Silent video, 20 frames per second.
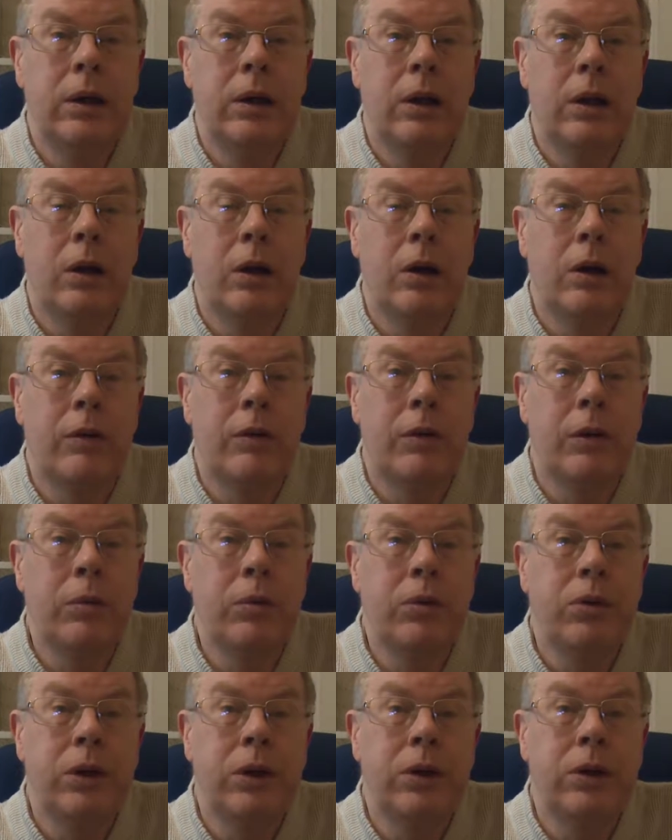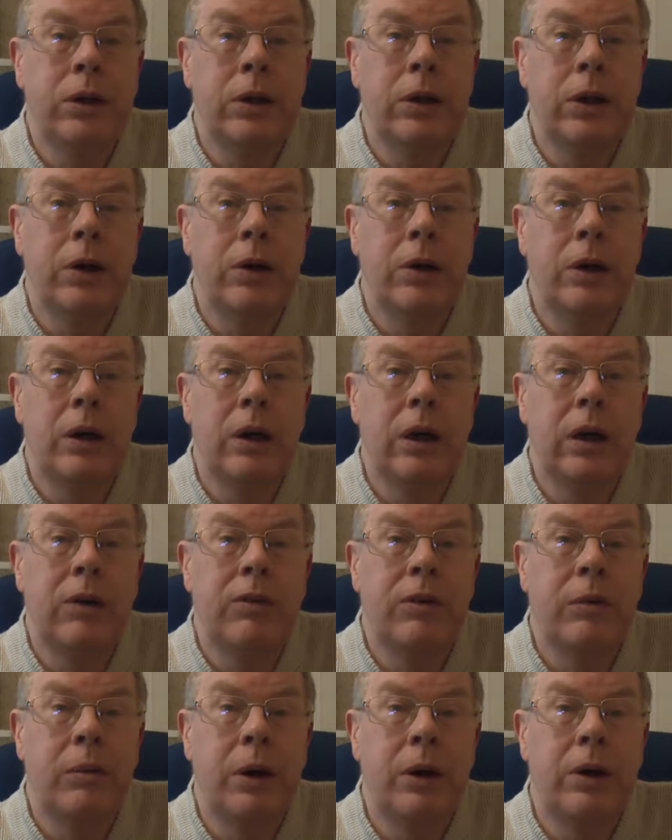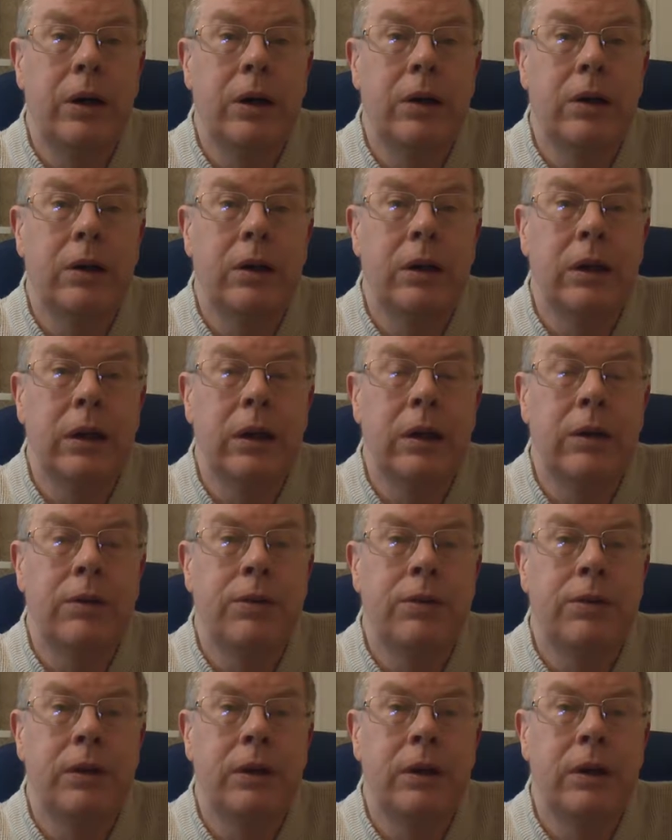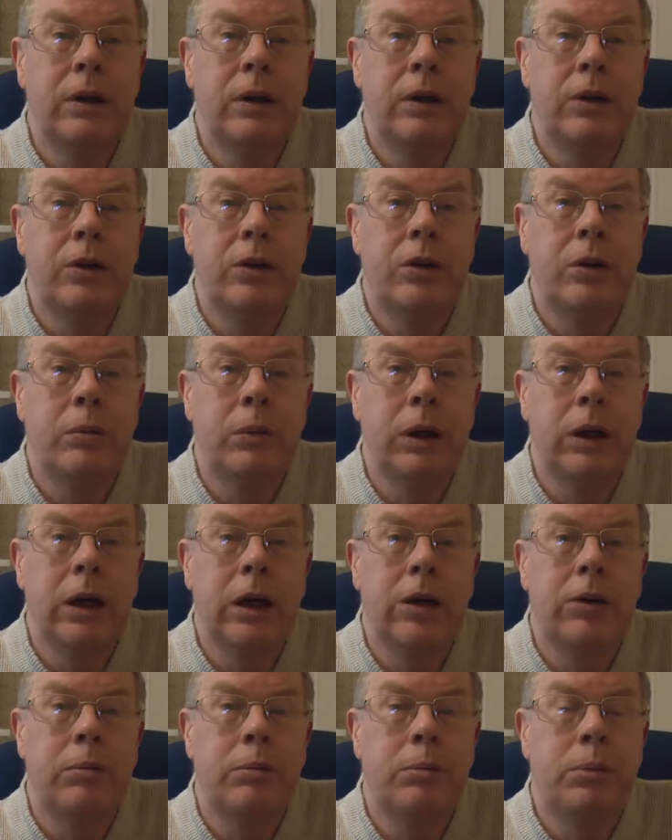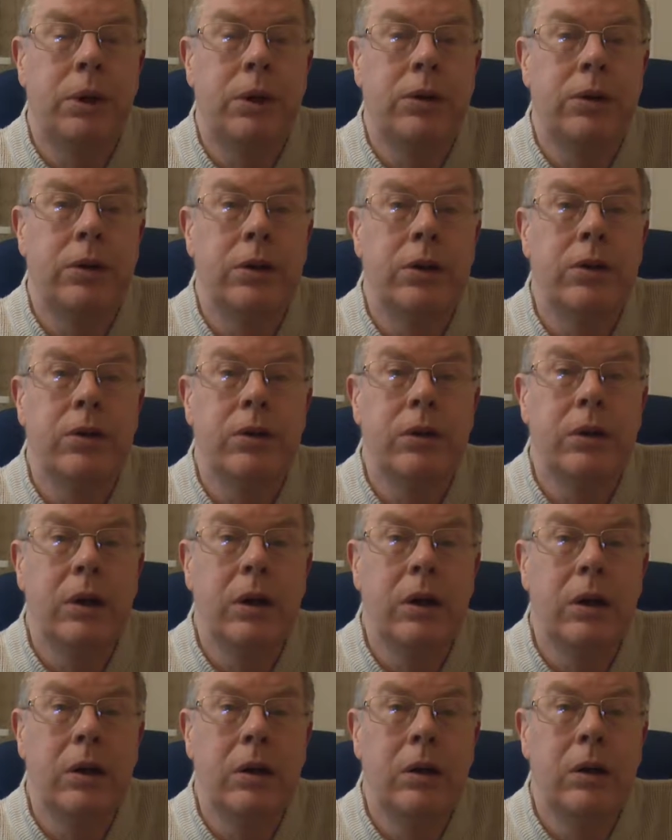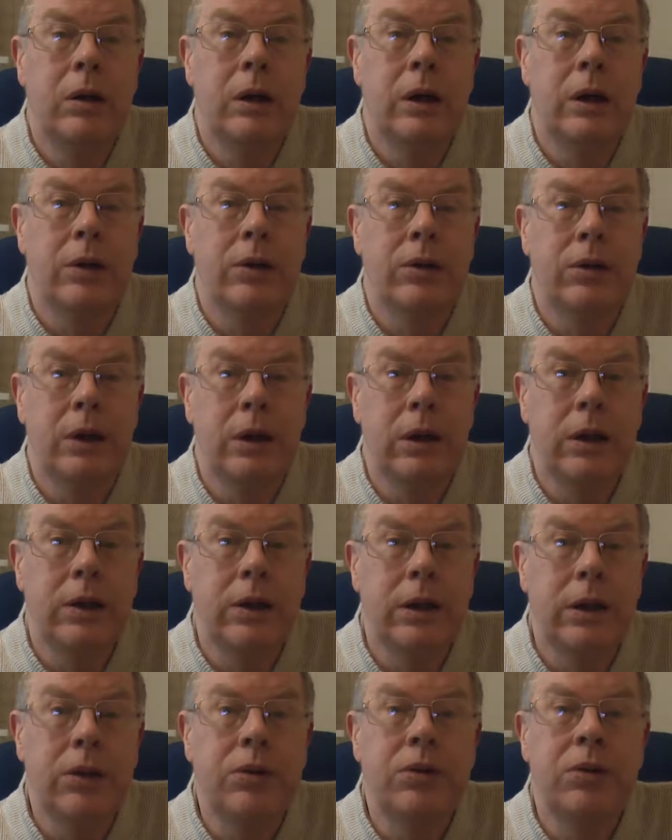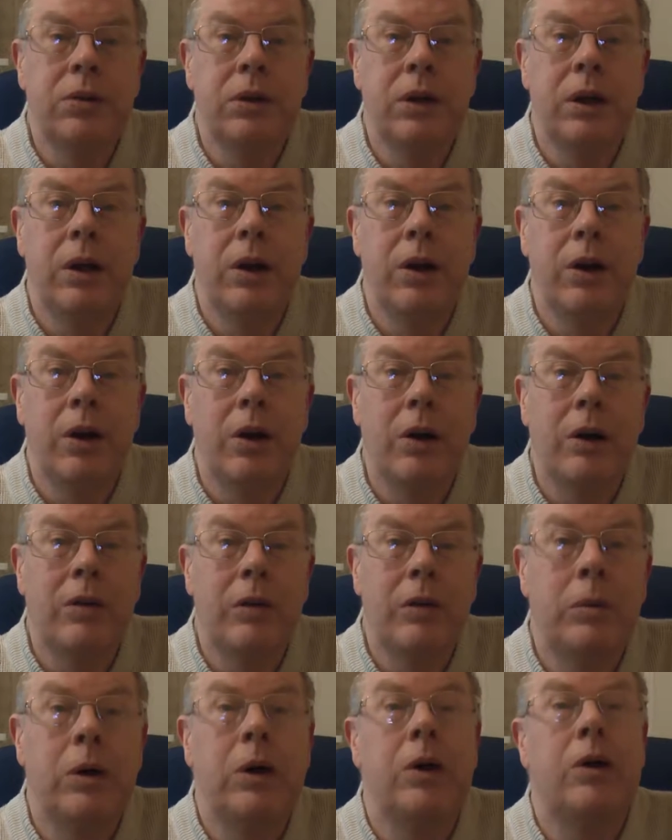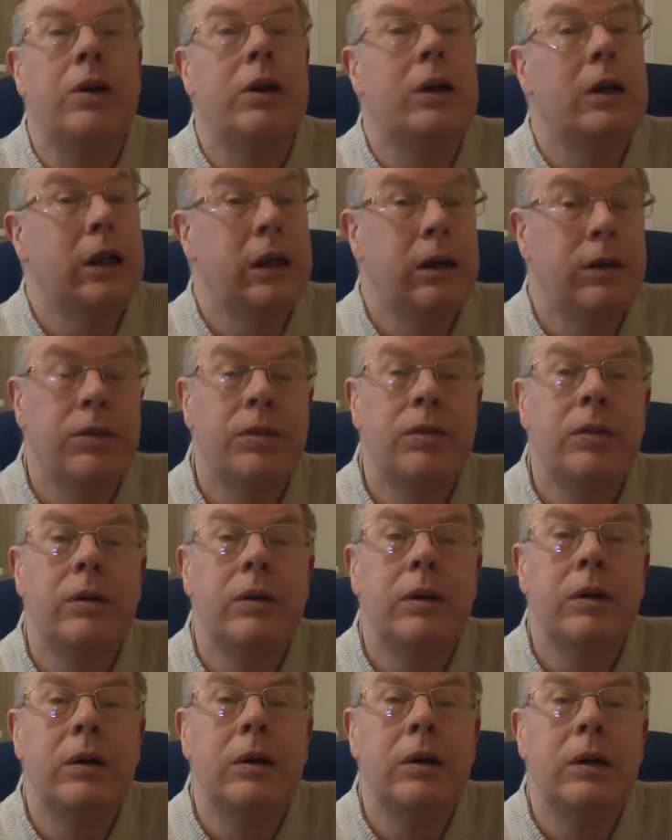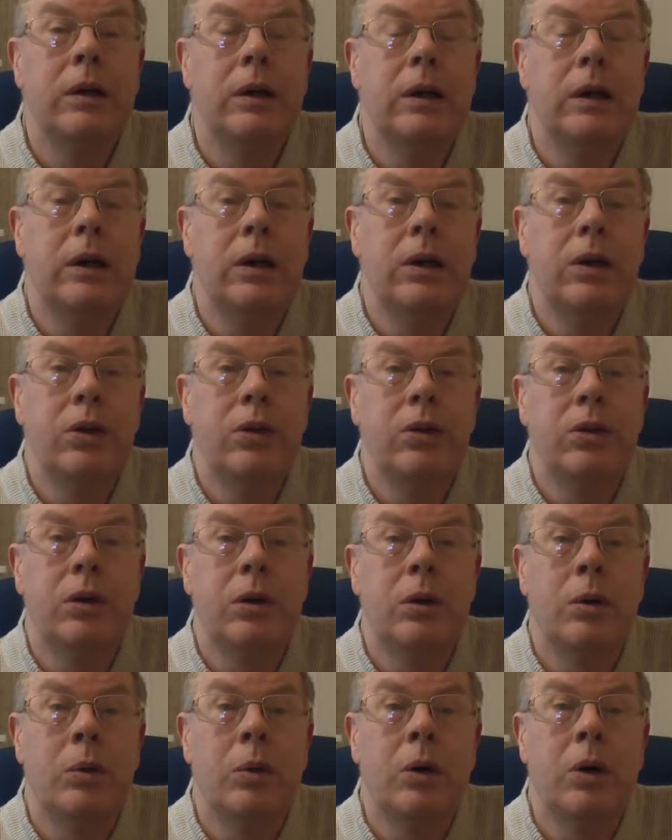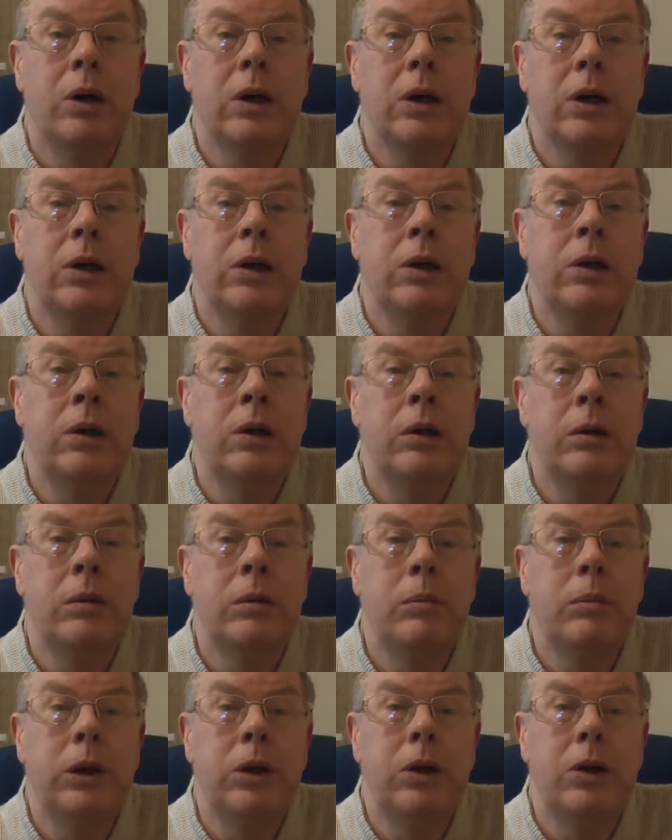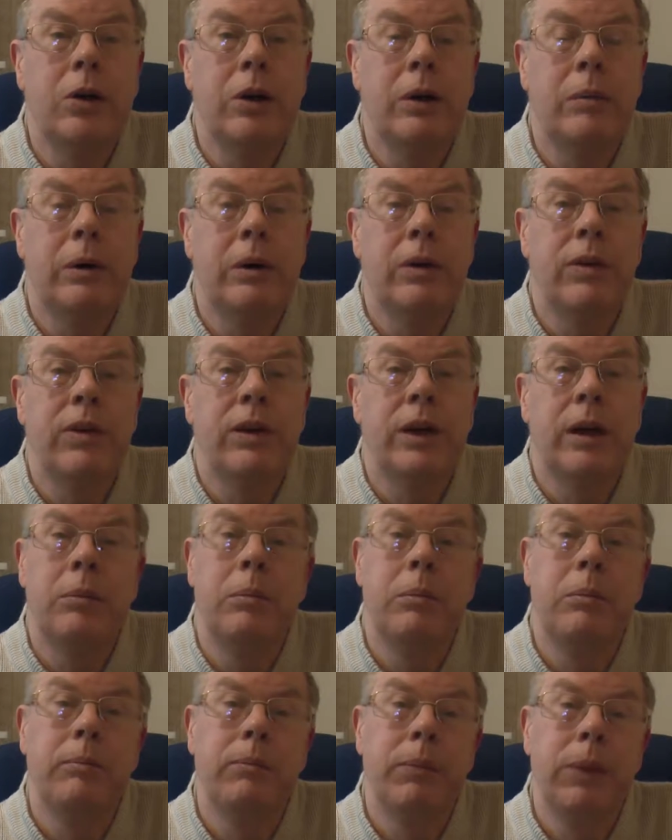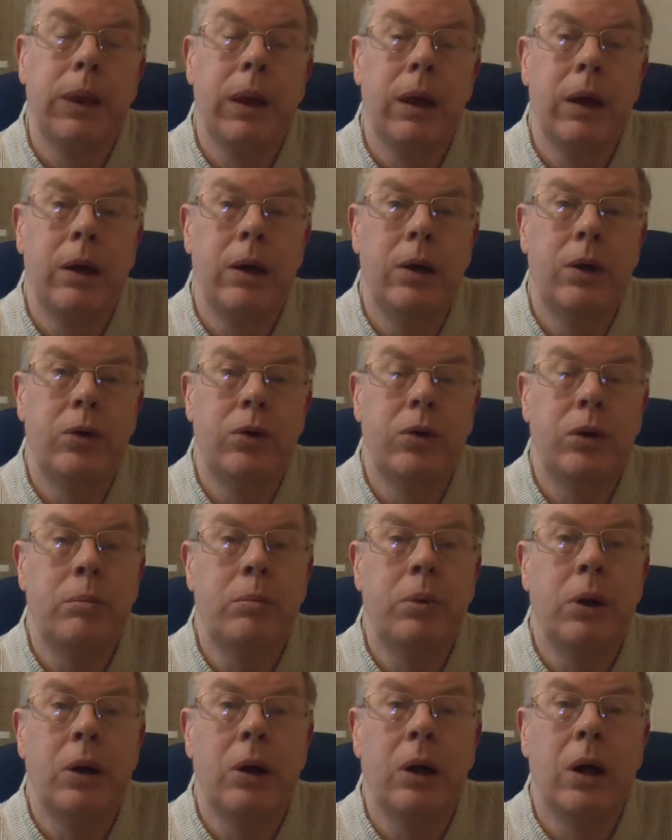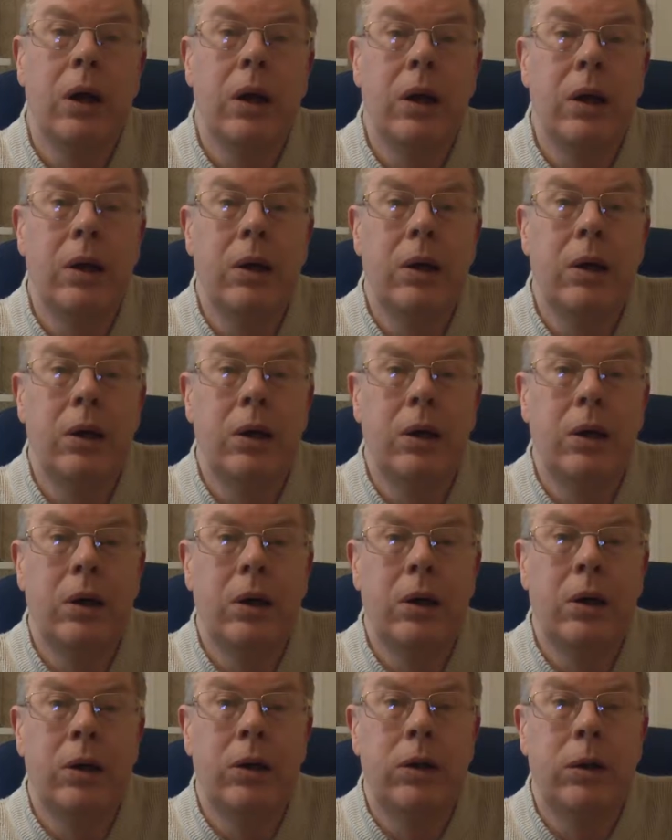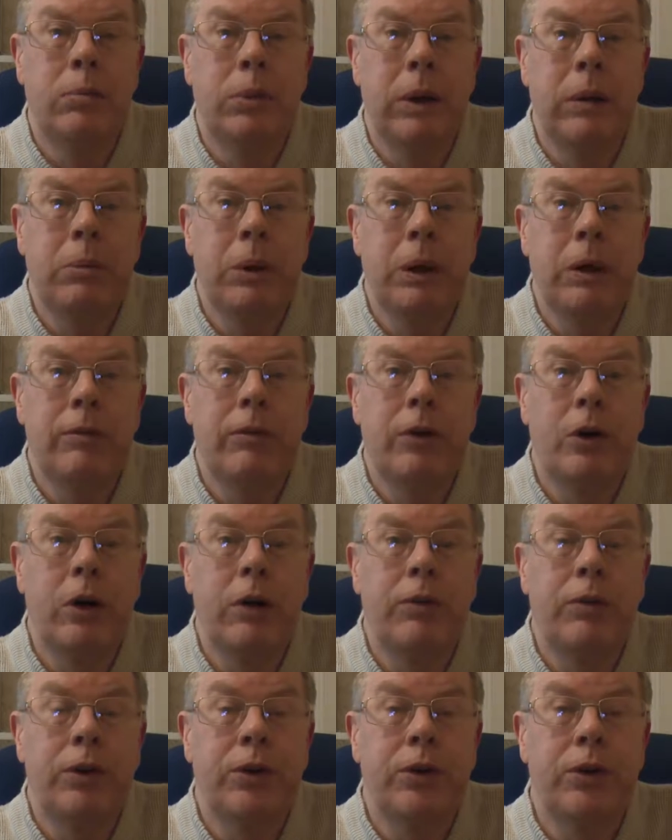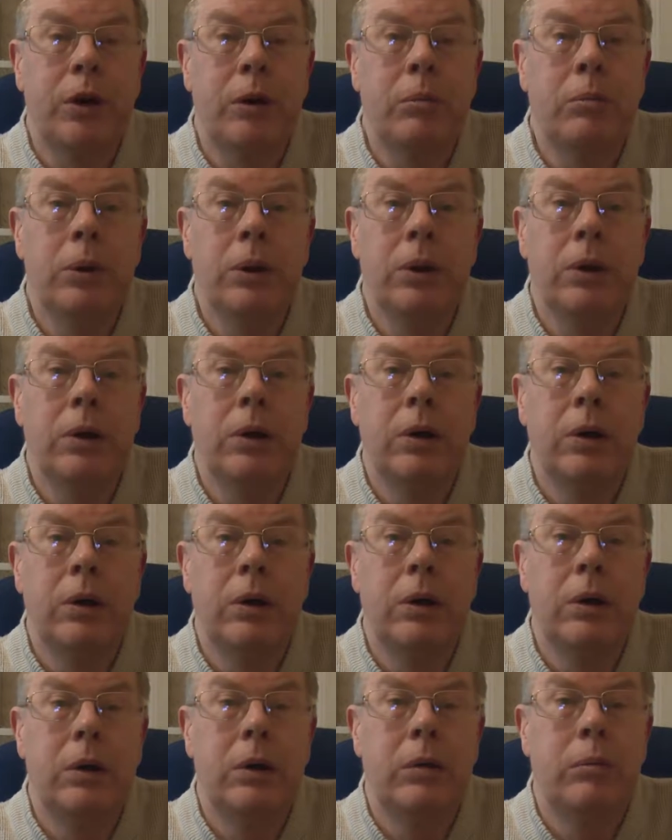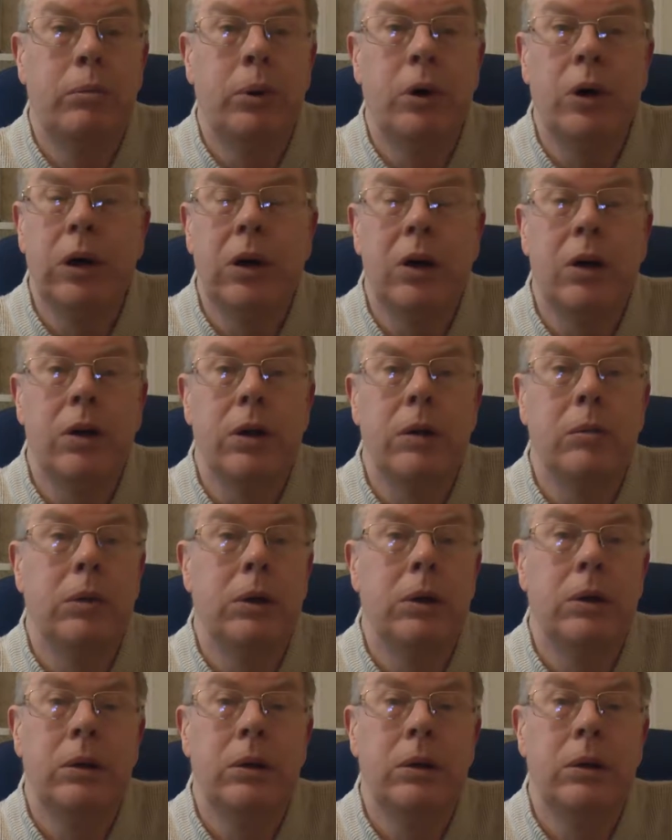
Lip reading: a lot of them said that they're going to leave America if Trump became president. I'll tell you this, none of going to leave. So what can be done about them? Simple. The people that voted for Trump, boycott them.